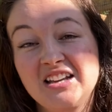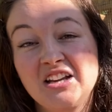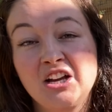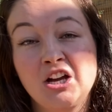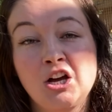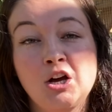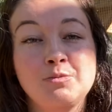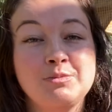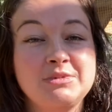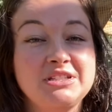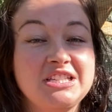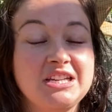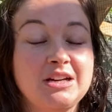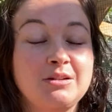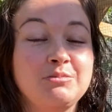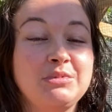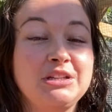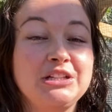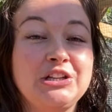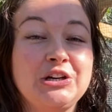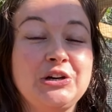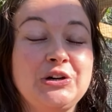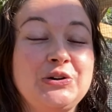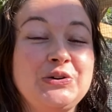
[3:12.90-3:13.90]
comment down
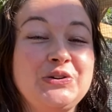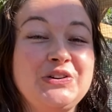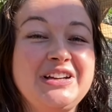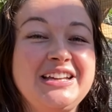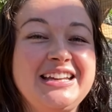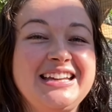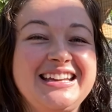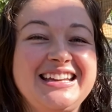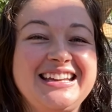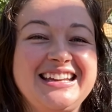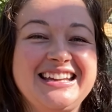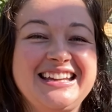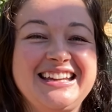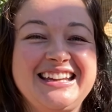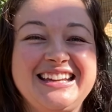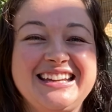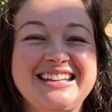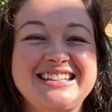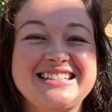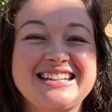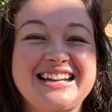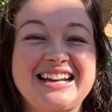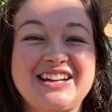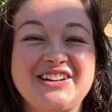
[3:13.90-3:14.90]
below
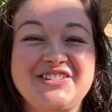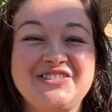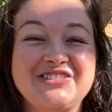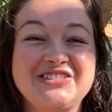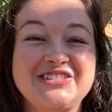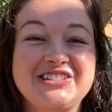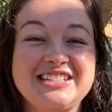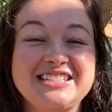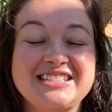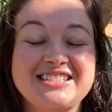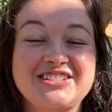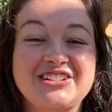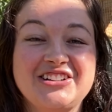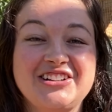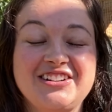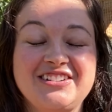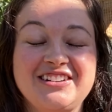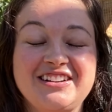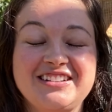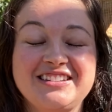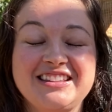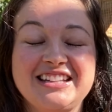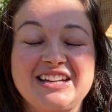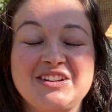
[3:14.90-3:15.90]
and I will get
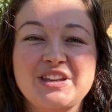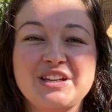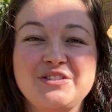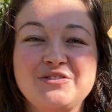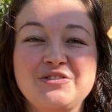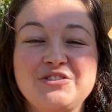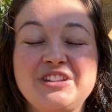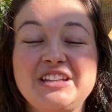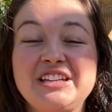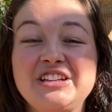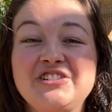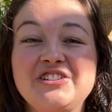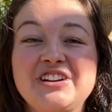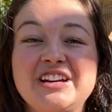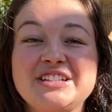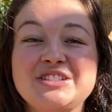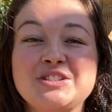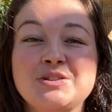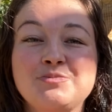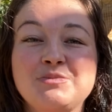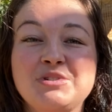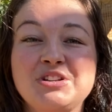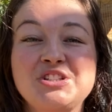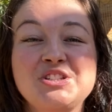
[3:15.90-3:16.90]
started on that. Well, thank you
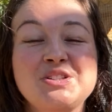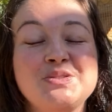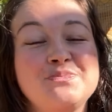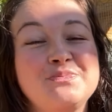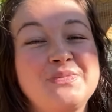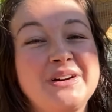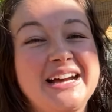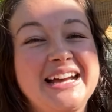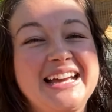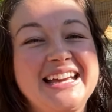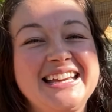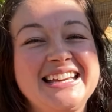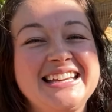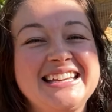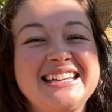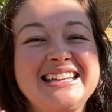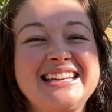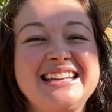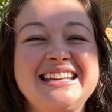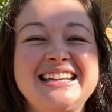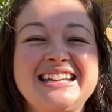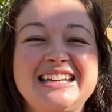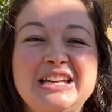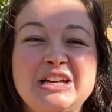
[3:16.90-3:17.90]
guys so much. Bye,
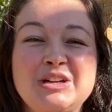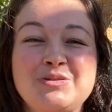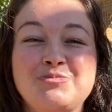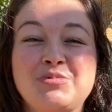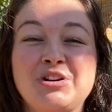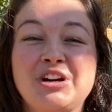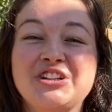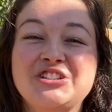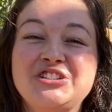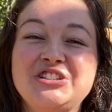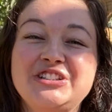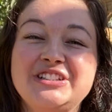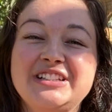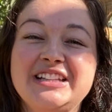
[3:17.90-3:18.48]
and Brock to you